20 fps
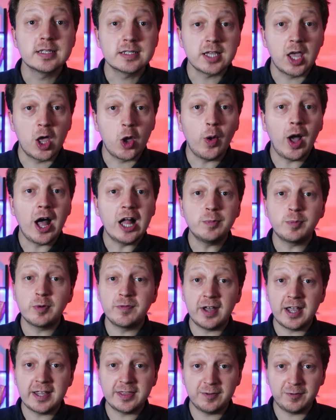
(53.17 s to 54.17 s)
So I'll
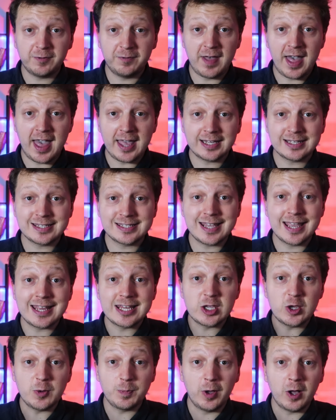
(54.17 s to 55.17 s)
provide the facts
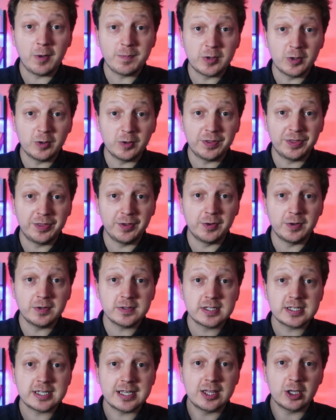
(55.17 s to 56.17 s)
and you pop your
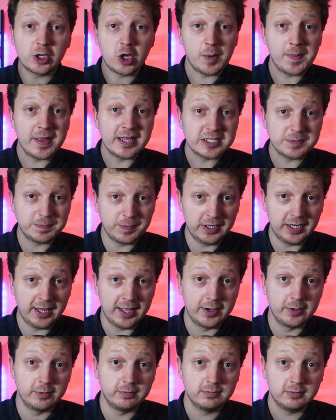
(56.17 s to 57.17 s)
thoughts in the comments
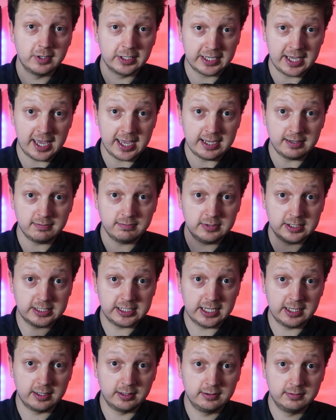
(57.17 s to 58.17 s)
below. Okay? Deal.